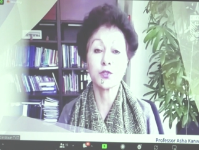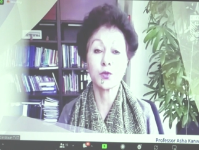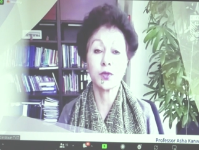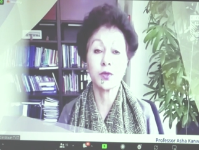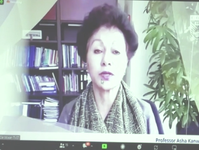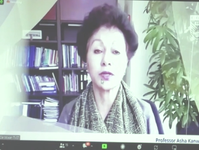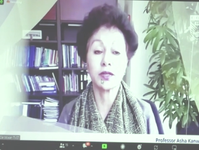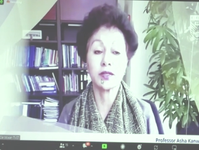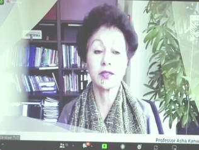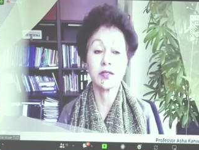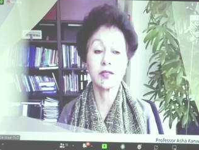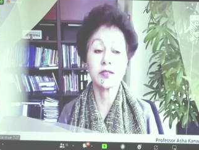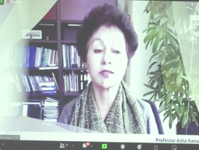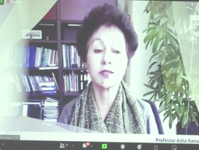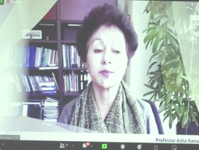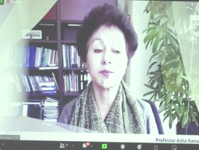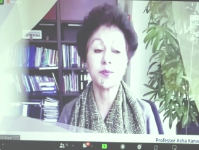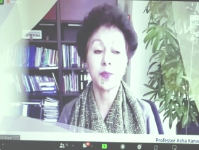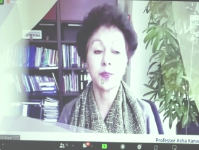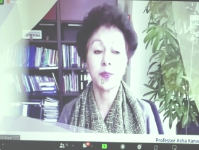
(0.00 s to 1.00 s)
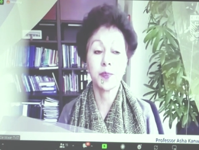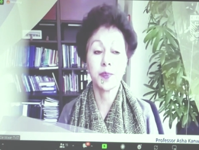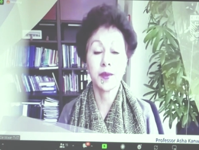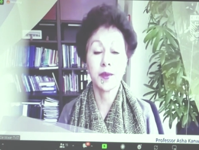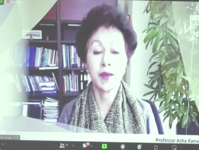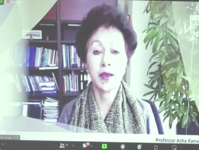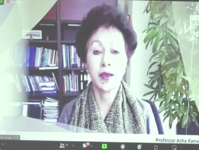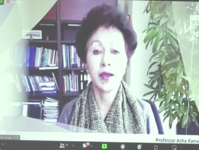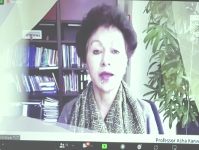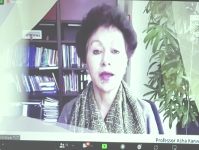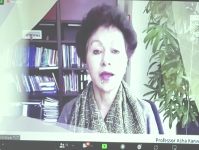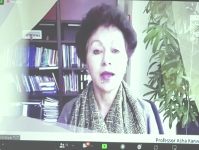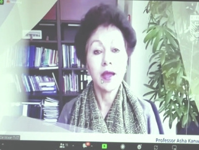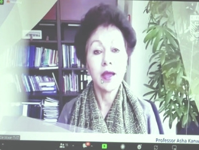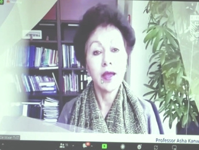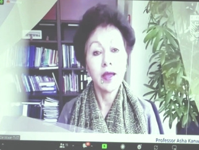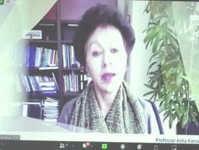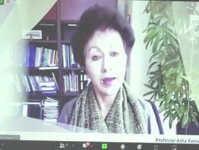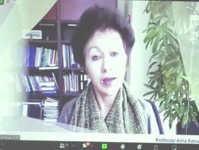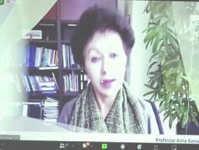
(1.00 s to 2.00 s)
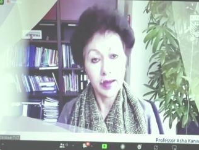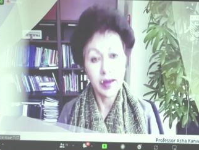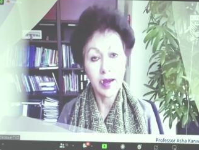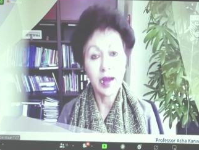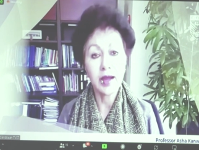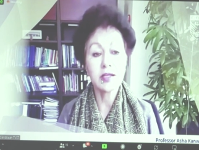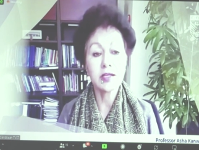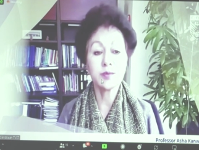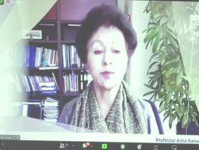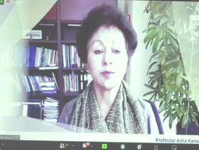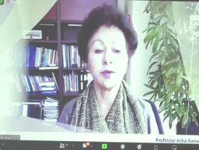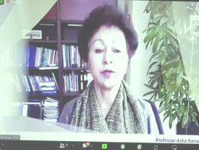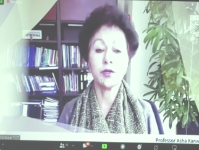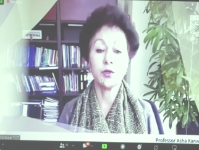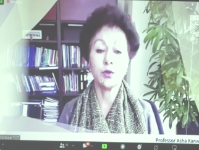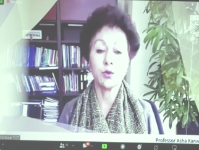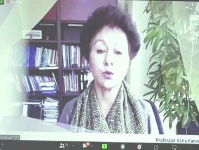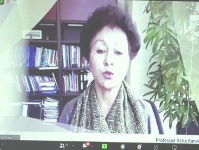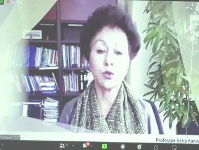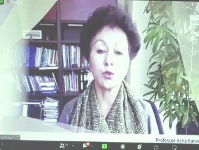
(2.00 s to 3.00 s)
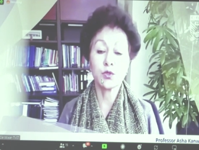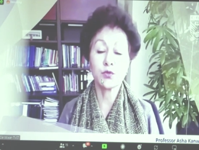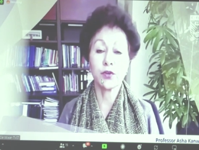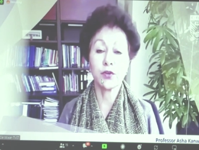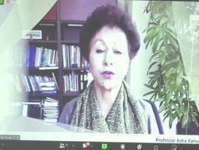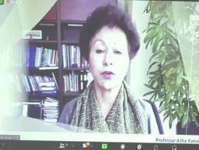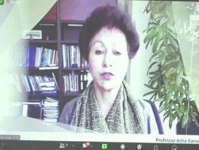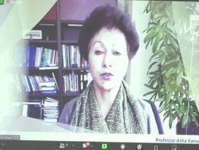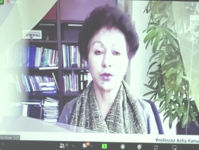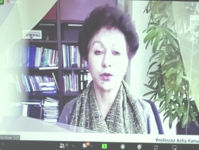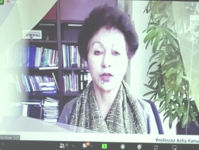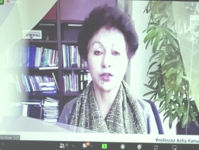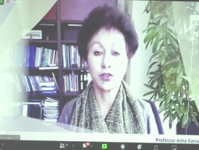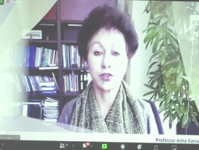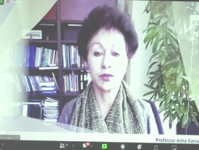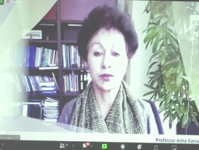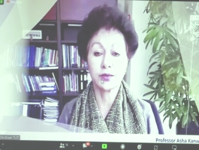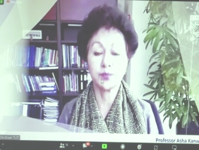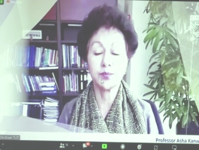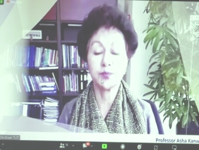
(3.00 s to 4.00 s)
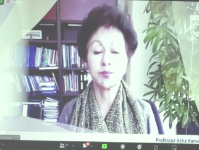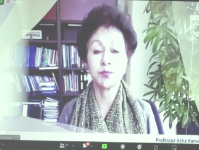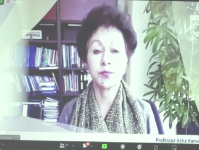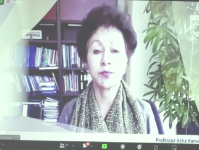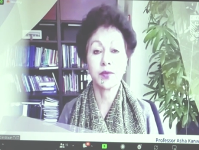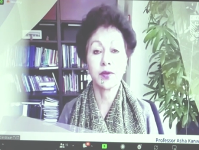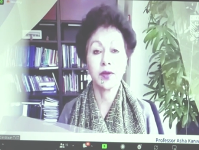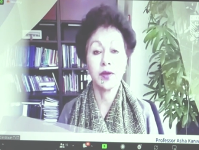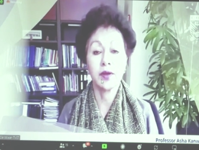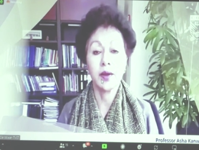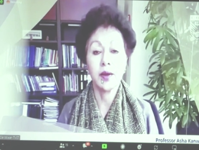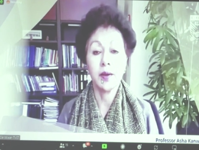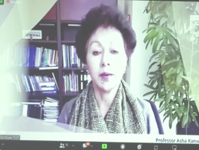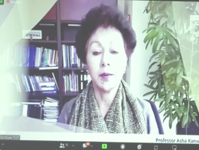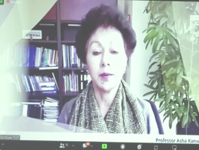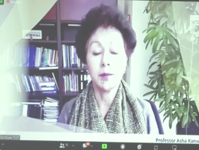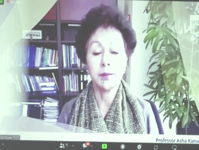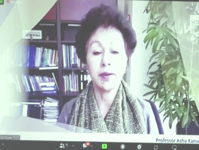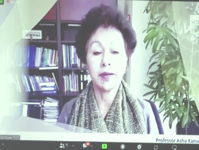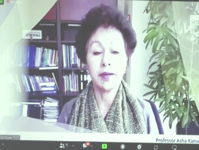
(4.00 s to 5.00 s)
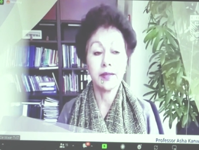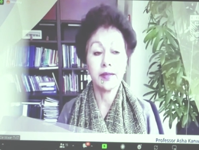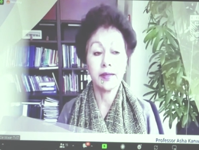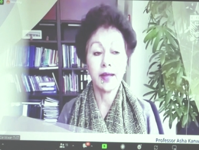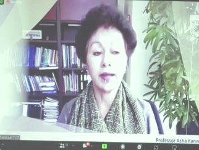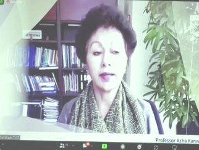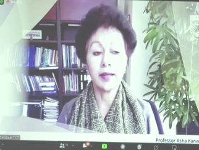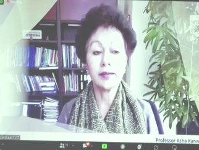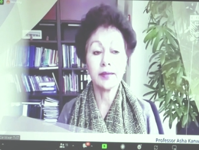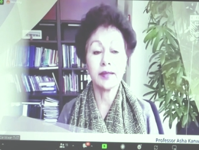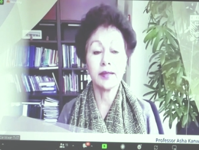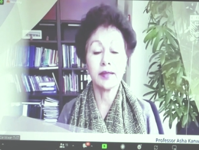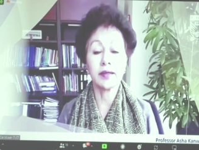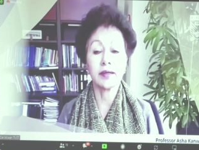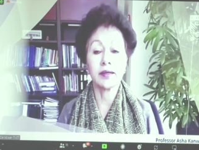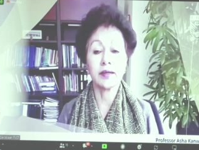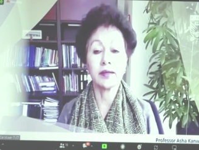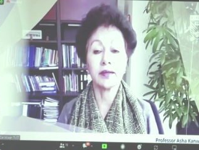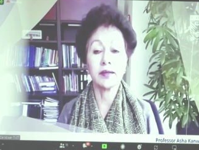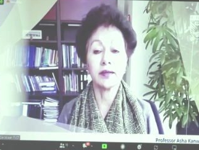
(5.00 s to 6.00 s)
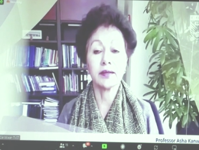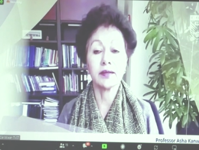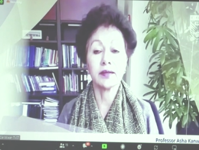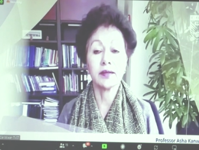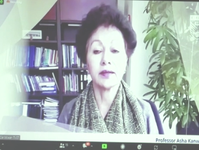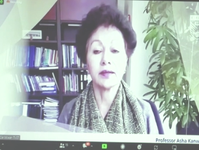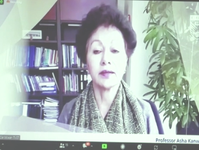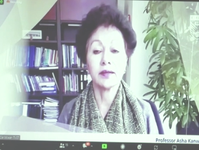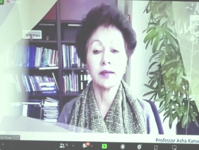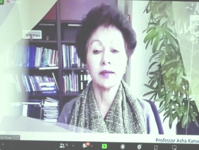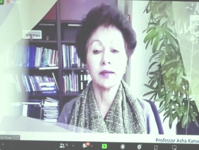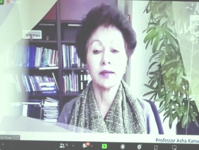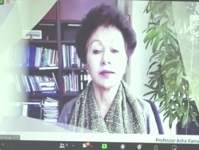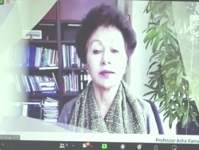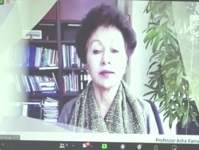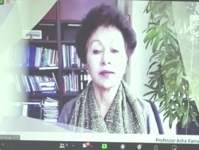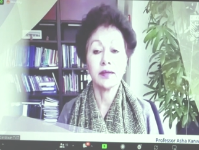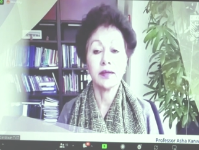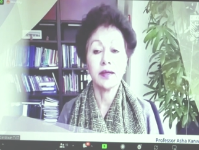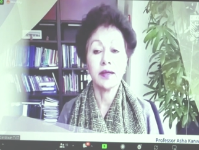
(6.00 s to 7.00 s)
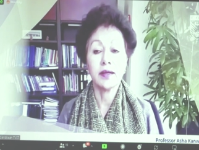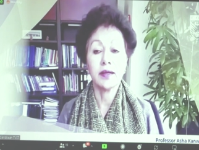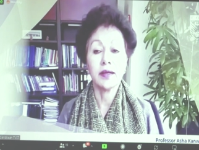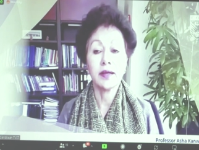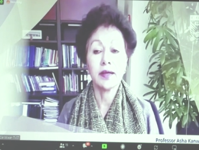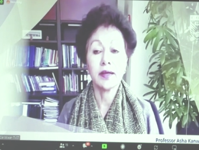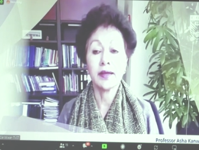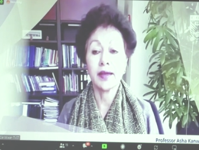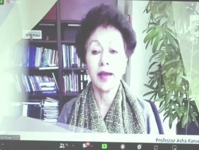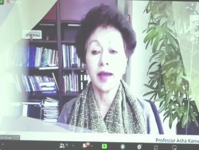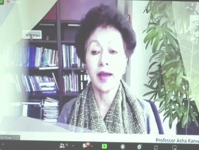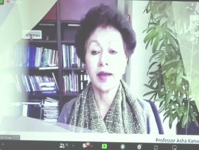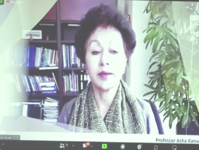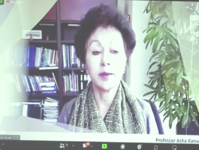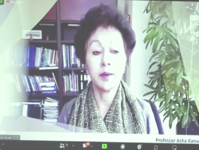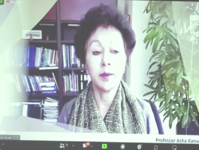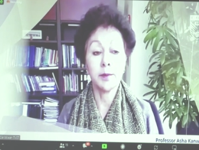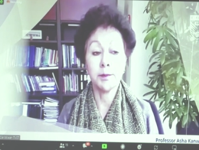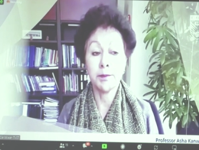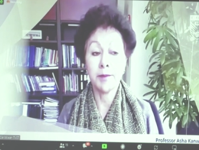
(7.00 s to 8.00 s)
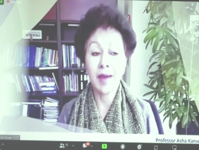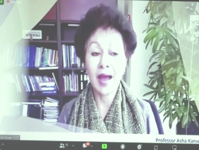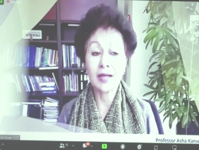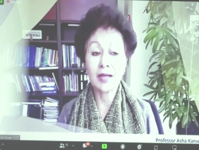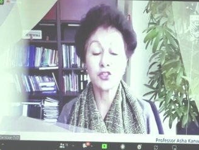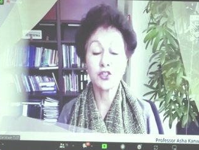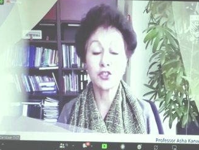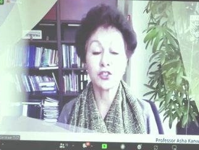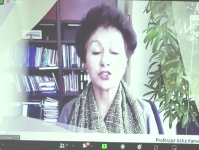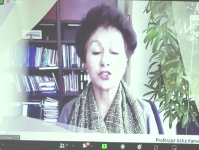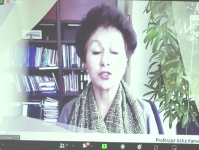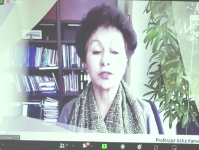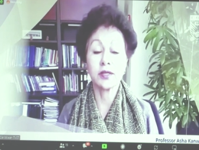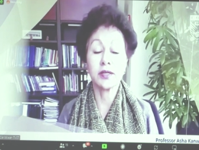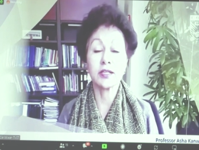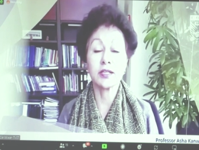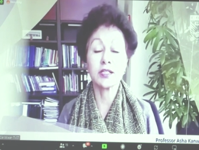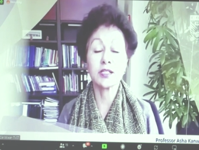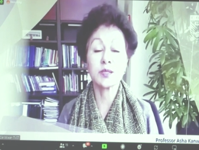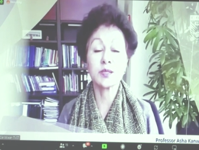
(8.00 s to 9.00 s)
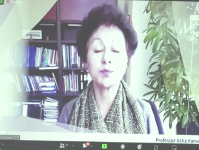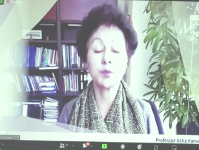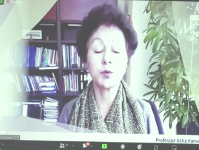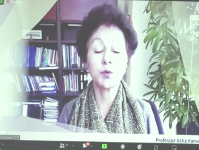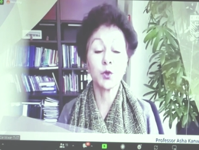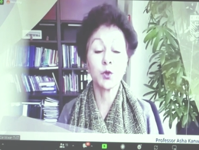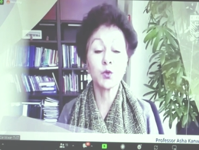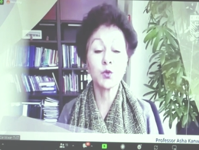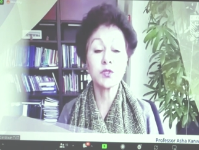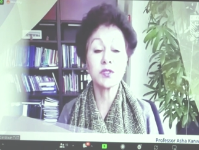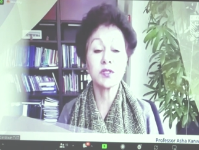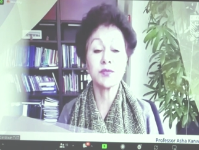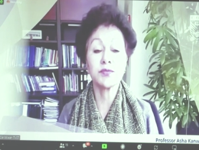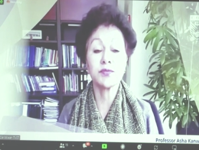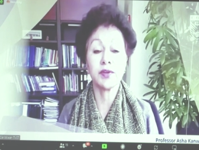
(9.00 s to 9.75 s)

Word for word: to learners. AI is being used for education, but nothing can match the explosive